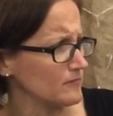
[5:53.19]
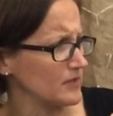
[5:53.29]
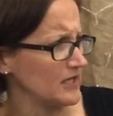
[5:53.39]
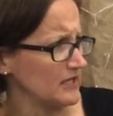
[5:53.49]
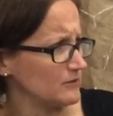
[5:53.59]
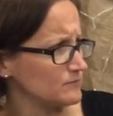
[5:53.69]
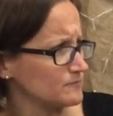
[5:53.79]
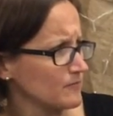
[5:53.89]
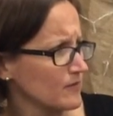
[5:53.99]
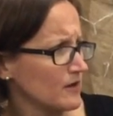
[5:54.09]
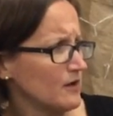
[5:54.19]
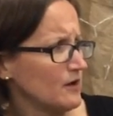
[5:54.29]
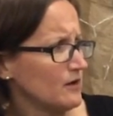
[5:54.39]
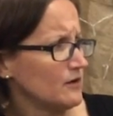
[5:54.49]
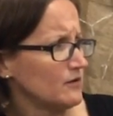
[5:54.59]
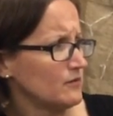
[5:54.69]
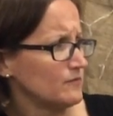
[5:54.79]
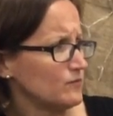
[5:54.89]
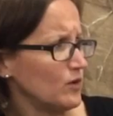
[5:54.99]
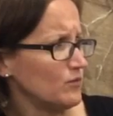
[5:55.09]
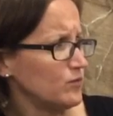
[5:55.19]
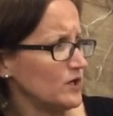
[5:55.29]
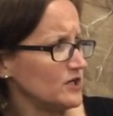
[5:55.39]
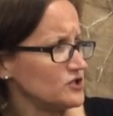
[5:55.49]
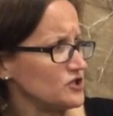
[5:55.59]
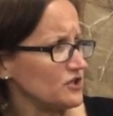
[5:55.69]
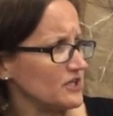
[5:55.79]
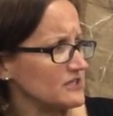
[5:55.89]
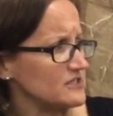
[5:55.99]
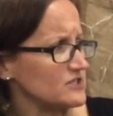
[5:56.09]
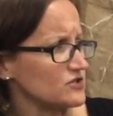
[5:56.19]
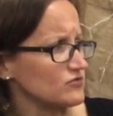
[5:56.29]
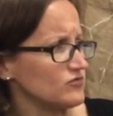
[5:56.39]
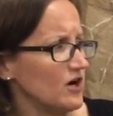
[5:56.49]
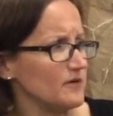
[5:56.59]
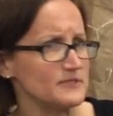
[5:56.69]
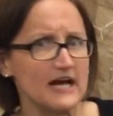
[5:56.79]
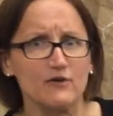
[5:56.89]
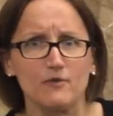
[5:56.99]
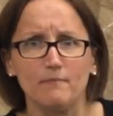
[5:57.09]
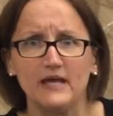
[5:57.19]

Now, what word do you think describes how the